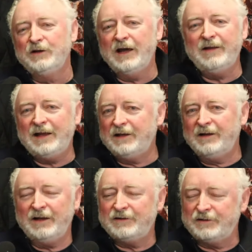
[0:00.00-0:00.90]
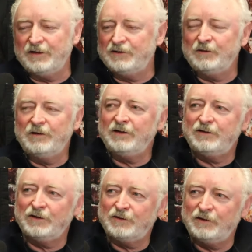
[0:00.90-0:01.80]
and that that's just that's
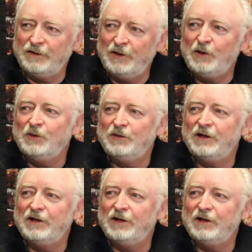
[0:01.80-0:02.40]
just huge.